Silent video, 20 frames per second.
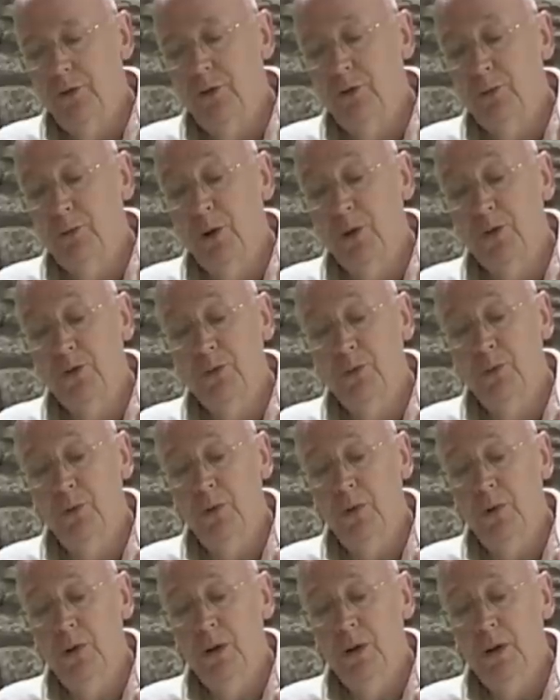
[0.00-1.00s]
if it is
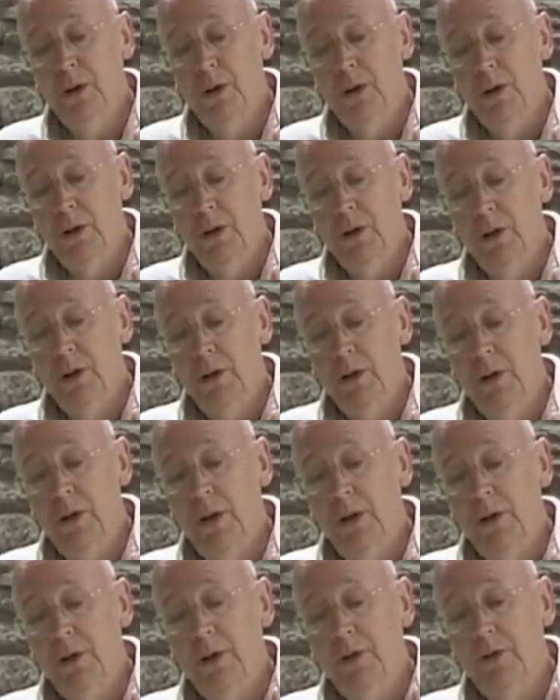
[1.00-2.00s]
possible,
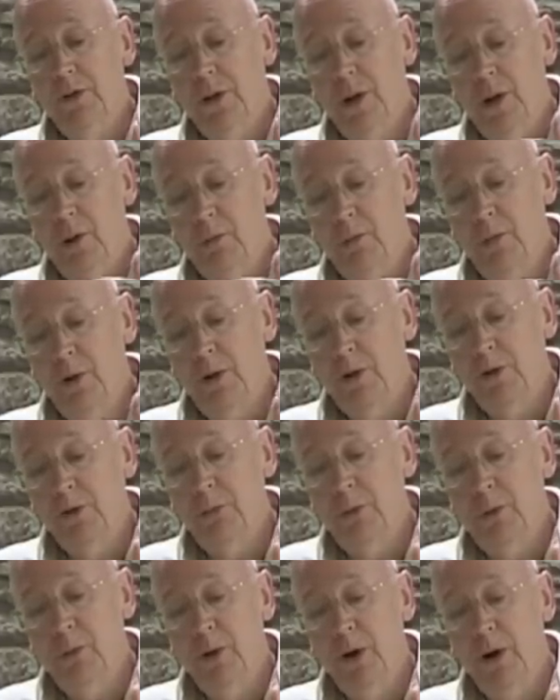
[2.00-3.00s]
let this cup pass me